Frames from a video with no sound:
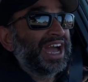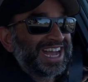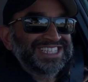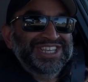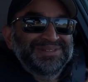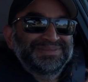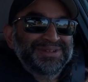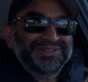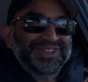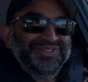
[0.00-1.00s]
some
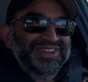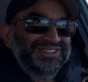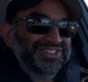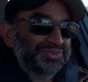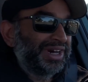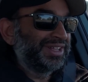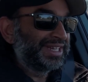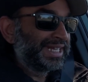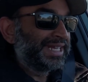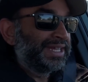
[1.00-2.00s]
people in the vehicle as well,
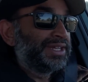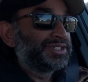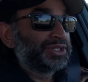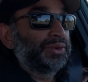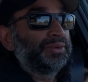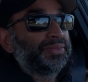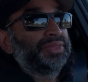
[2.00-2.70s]
so